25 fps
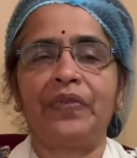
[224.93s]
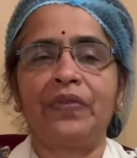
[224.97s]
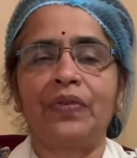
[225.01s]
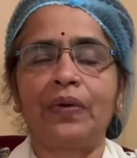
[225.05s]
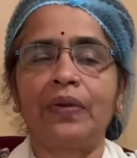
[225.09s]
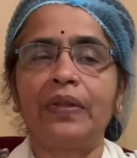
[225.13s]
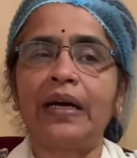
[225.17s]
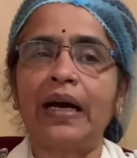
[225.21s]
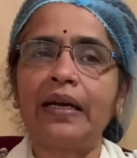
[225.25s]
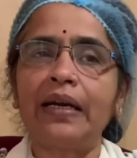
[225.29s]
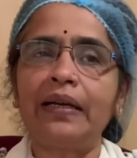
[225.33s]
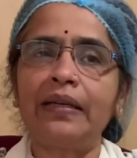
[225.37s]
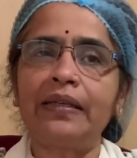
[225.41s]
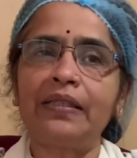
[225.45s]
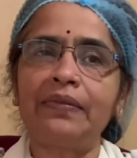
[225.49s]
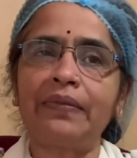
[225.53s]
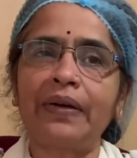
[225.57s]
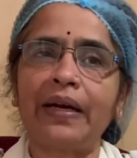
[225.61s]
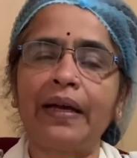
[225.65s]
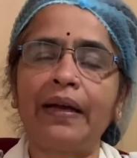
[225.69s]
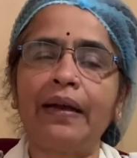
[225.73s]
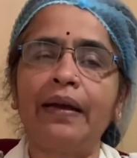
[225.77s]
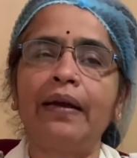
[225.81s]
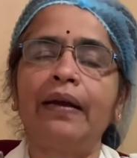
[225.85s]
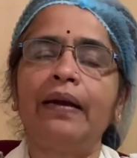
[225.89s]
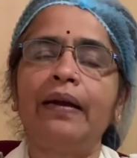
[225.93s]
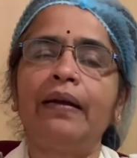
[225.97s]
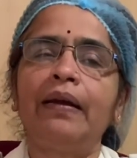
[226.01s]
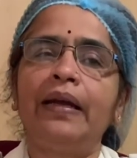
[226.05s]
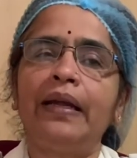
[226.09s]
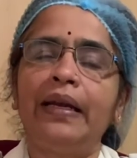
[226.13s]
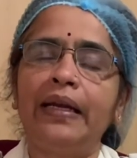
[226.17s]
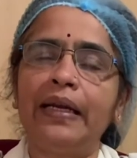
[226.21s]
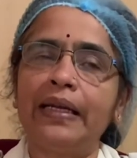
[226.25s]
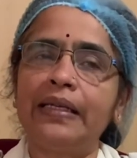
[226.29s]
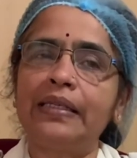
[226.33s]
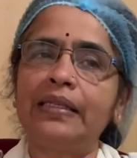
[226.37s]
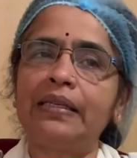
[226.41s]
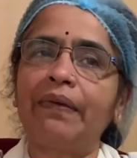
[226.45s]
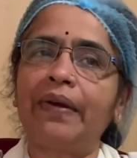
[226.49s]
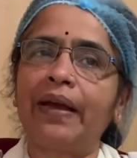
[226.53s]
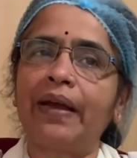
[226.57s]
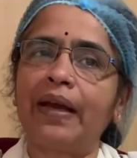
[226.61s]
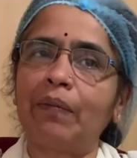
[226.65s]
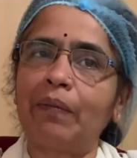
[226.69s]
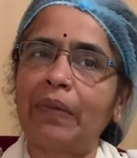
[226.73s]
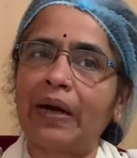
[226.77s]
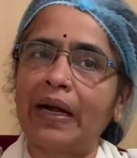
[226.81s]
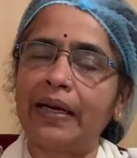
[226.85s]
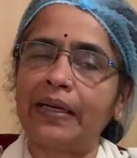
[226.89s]
So that is why intensive
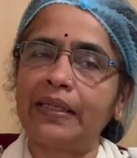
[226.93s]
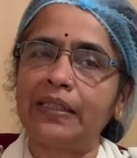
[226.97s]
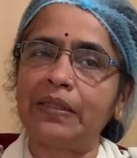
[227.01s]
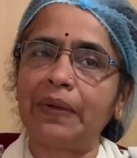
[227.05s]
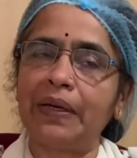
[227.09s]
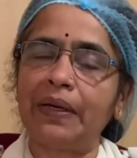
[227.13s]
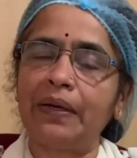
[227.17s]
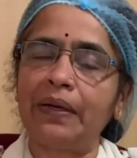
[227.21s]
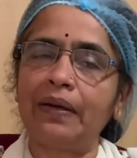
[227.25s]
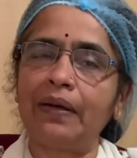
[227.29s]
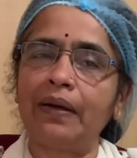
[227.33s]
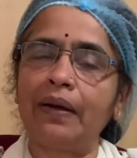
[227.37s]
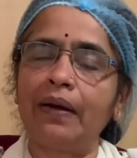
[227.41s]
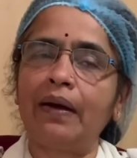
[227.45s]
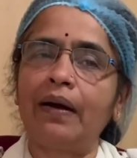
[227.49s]
care management